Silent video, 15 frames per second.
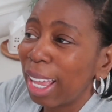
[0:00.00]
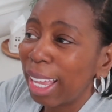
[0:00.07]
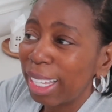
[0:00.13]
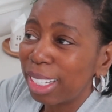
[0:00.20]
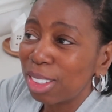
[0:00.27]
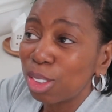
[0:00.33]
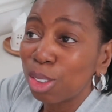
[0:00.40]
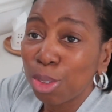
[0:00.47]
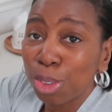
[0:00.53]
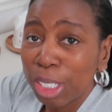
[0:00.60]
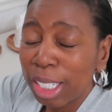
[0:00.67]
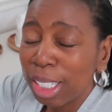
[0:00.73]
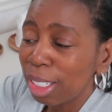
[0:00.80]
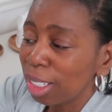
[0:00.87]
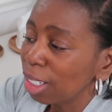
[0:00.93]
and
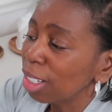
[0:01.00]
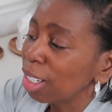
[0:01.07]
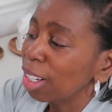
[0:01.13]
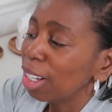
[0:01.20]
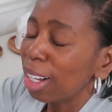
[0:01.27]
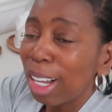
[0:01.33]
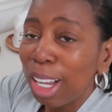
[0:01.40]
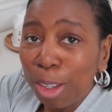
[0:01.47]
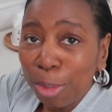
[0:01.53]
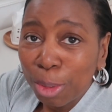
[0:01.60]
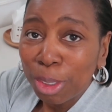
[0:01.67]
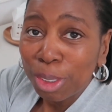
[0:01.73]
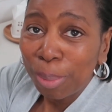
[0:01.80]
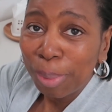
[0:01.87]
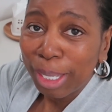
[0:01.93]
green.
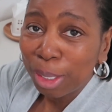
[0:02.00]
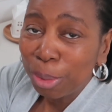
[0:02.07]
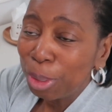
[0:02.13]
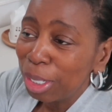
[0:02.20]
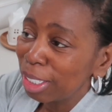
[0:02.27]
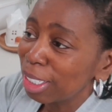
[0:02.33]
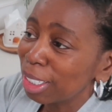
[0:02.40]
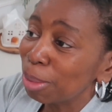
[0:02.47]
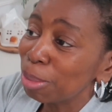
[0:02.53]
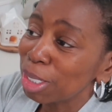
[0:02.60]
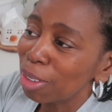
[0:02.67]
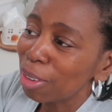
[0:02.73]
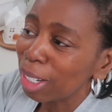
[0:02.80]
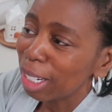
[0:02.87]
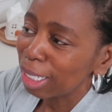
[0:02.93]
I've got the black ones. So I'm
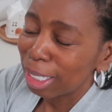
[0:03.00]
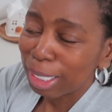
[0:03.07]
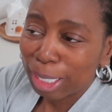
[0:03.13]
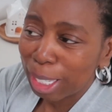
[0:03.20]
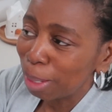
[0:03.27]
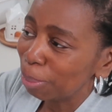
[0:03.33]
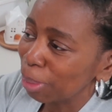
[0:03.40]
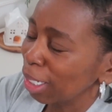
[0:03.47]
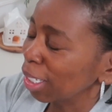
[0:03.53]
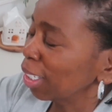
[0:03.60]
so glad I kept